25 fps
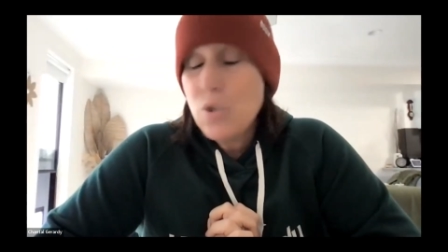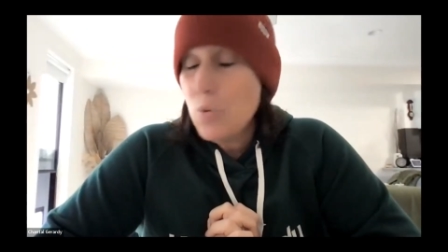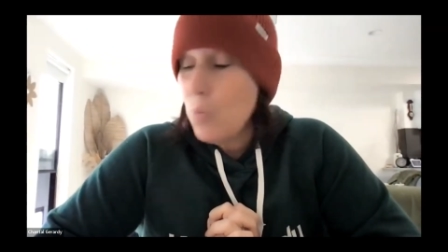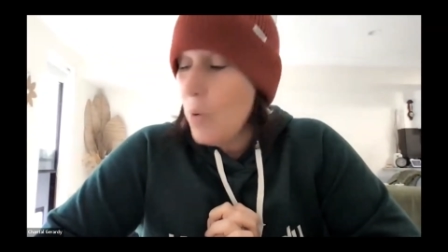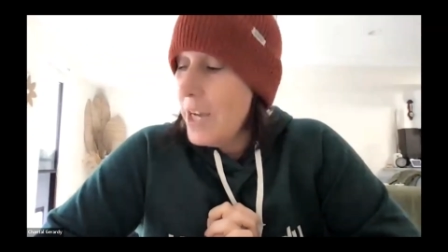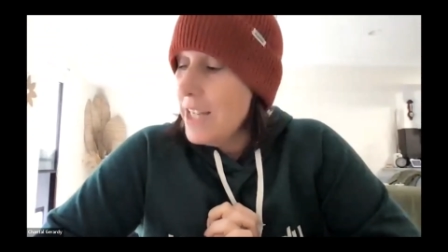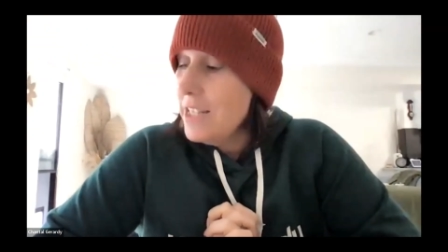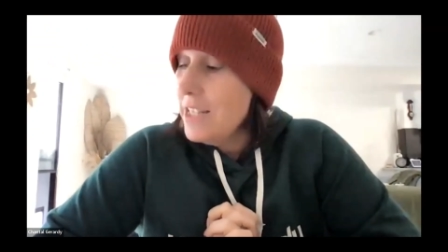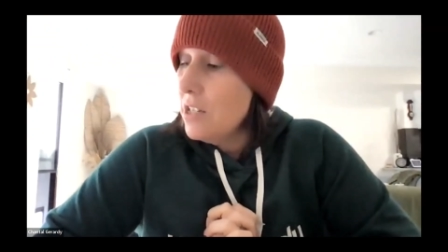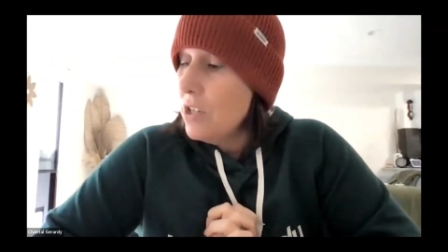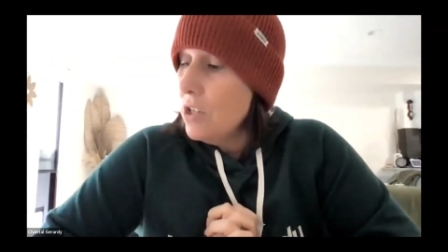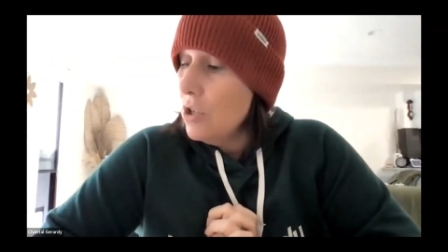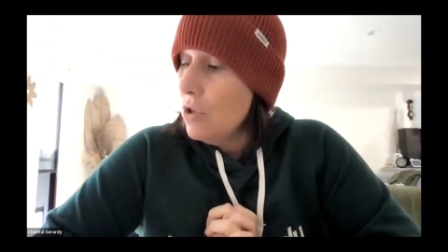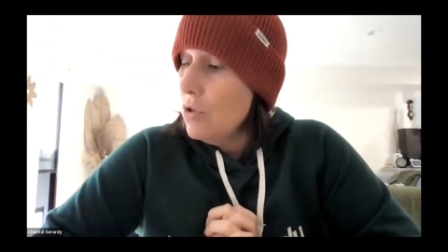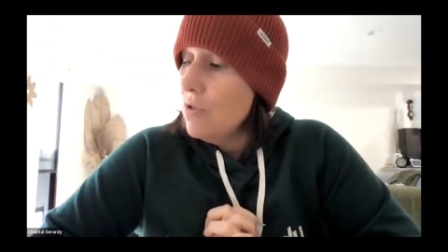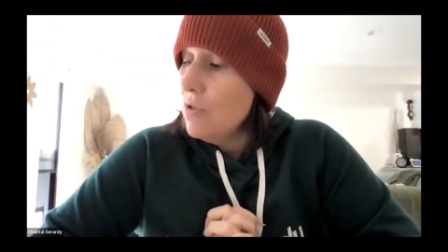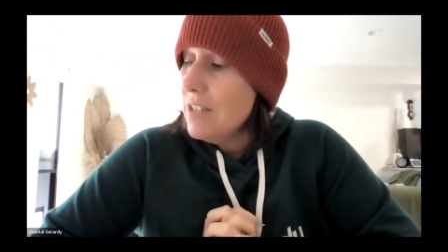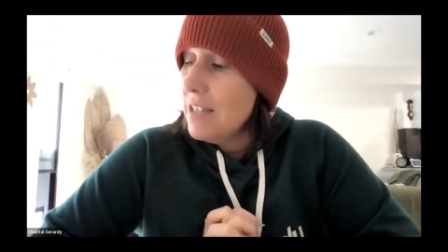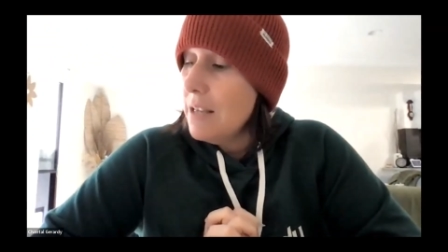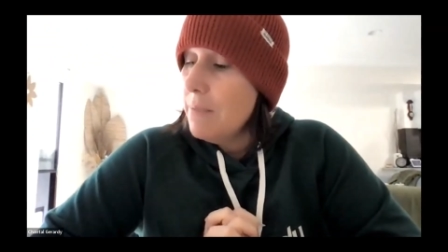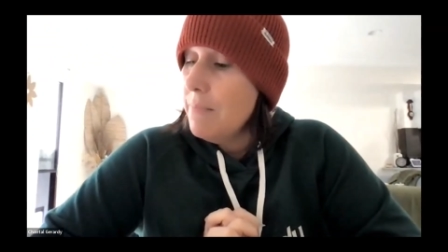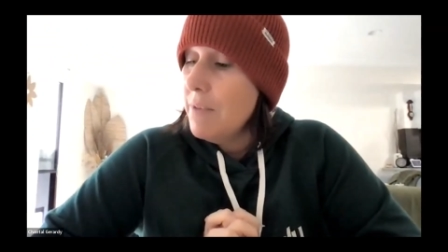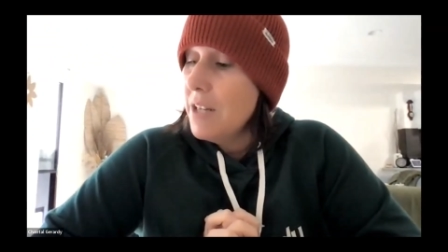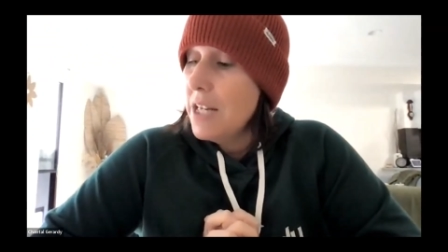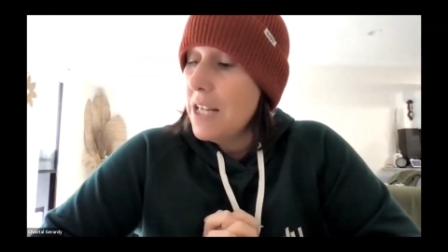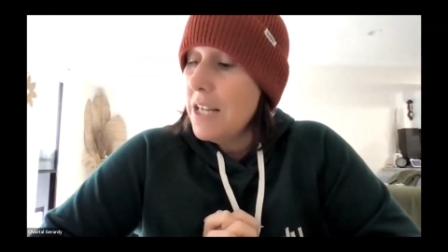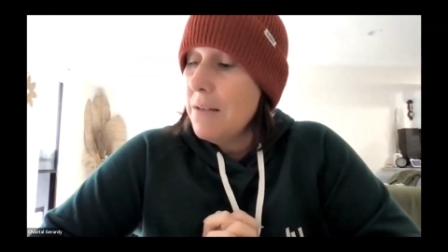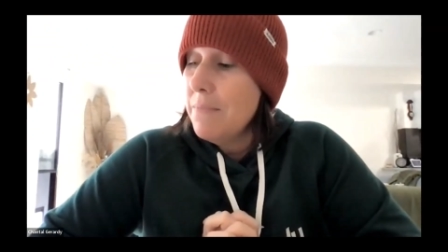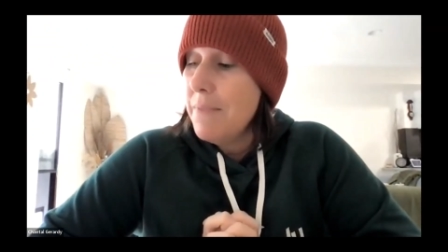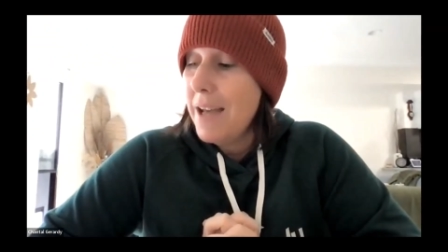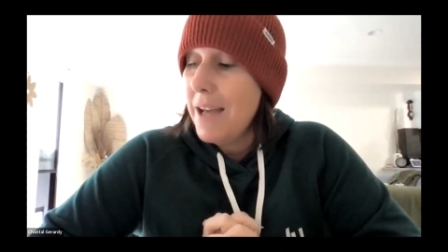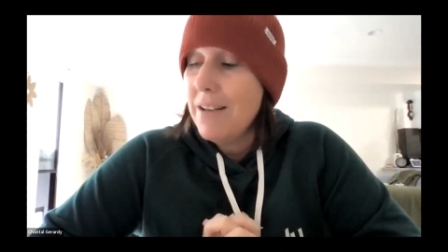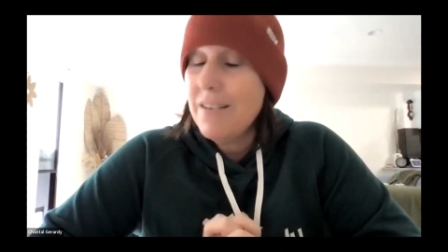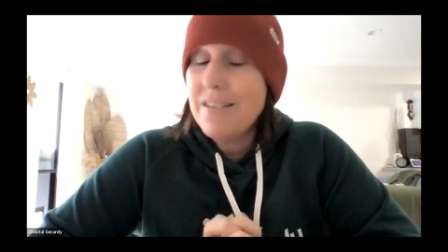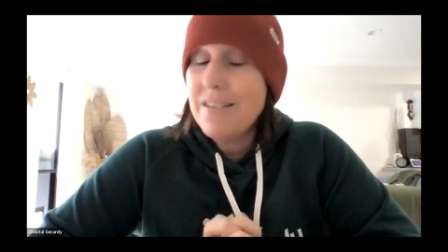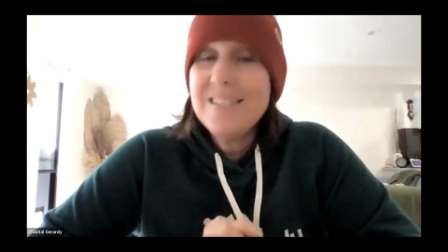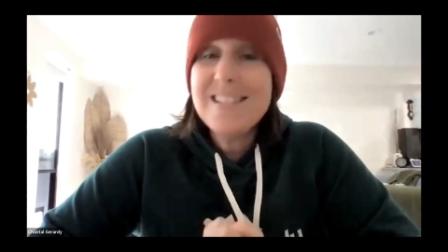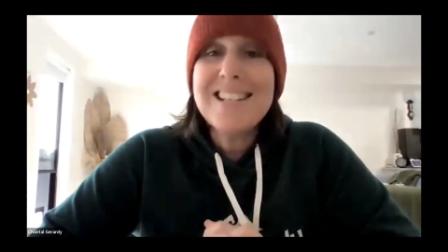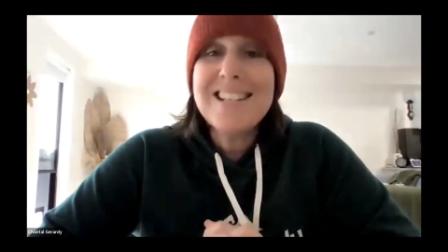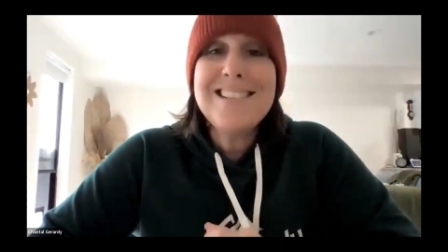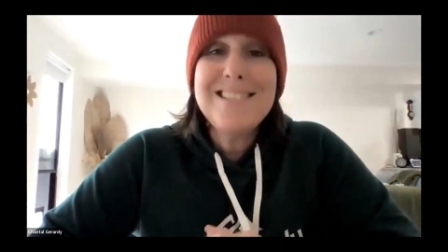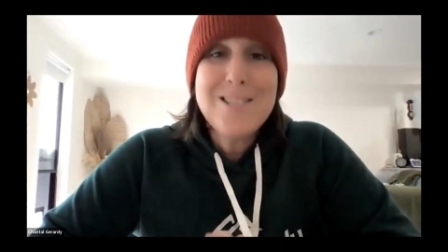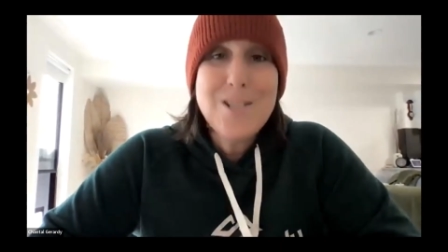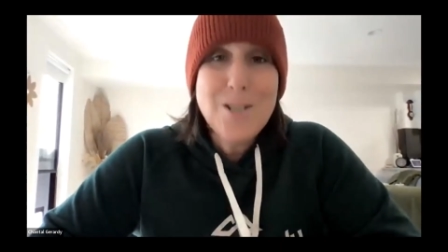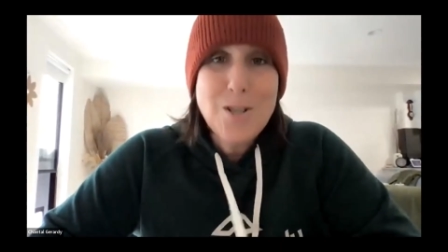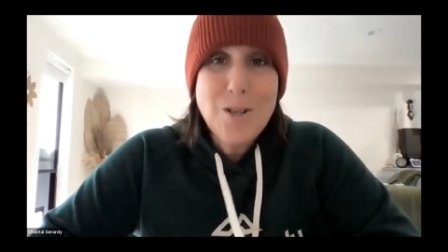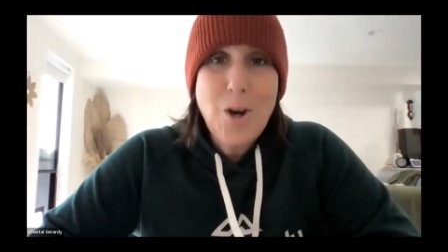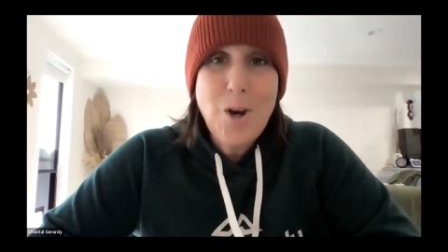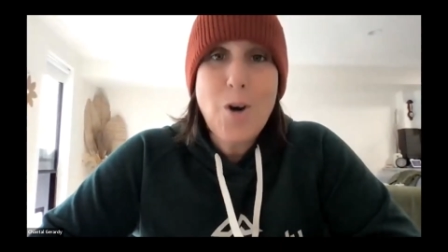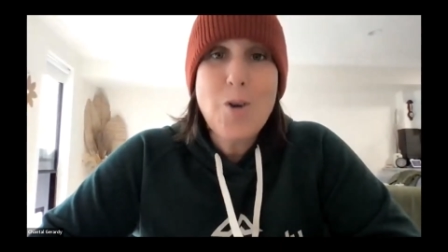way to use them in emails is
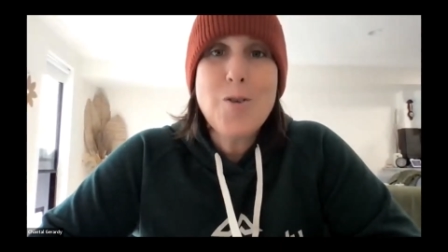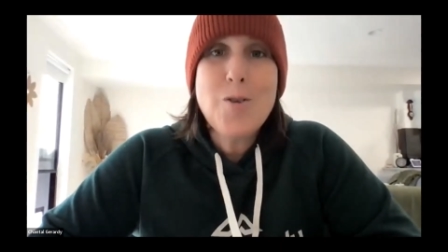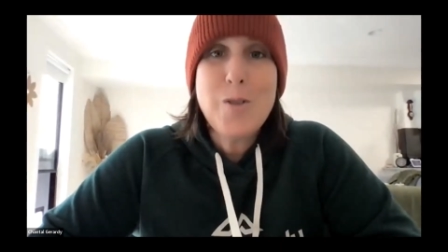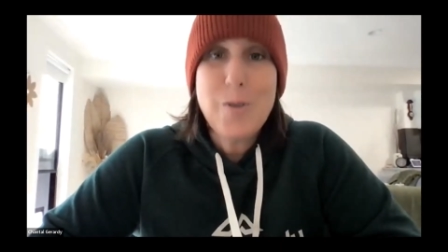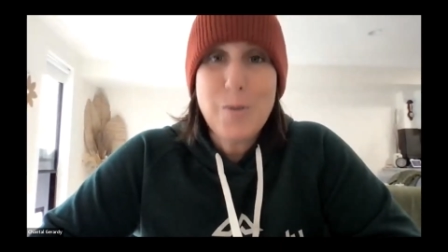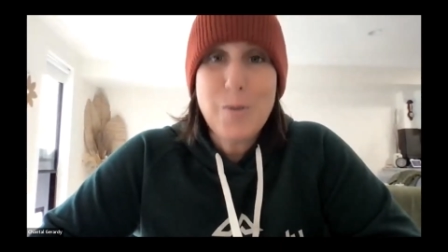to go